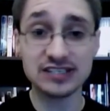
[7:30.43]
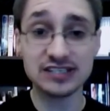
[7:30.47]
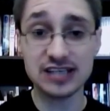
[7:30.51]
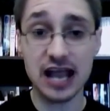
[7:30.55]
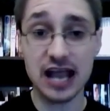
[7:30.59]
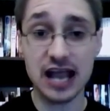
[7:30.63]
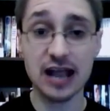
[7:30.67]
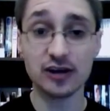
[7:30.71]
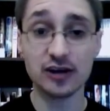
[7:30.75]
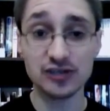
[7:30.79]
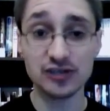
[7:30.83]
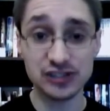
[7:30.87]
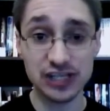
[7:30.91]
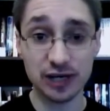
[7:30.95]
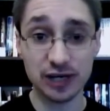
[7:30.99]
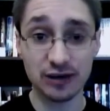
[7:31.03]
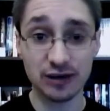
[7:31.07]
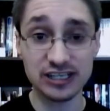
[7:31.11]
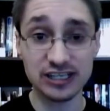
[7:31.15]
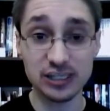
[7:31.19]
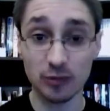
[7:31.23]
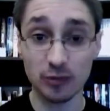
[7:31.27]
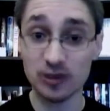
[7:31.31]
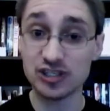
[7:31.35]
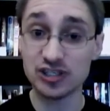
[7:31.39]
entire
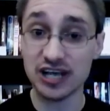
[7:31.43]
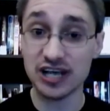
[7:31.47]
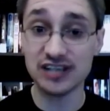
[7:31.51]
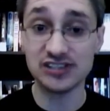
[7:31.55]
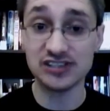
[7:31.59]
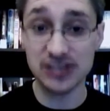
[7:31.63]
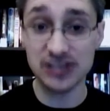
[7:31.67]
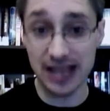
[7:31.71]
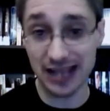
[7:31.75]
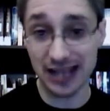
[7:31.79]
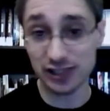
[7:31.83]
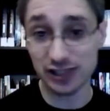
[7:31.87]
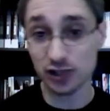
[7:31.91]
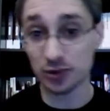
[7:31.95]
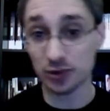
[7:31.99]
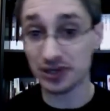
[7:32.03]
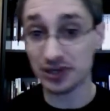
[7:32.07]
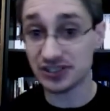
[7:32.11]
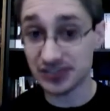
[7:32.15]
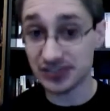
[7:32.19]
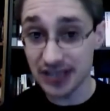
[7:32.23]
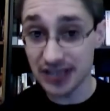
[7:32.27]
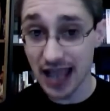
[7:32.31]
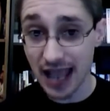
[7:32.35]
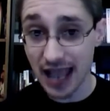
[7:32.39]
series, in which case the answer
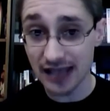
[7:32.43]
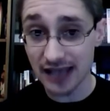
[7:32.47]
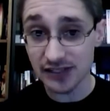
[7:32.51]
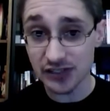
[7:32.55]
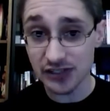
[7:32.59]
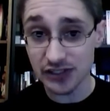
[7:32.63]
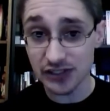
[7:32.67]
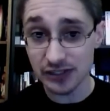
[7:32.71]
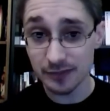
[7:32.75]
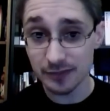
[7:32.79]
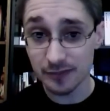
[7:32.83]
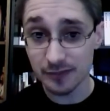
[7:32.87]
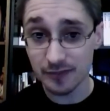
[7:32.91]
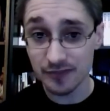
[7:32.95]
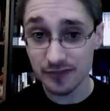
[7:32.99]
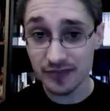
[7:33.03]
is yes,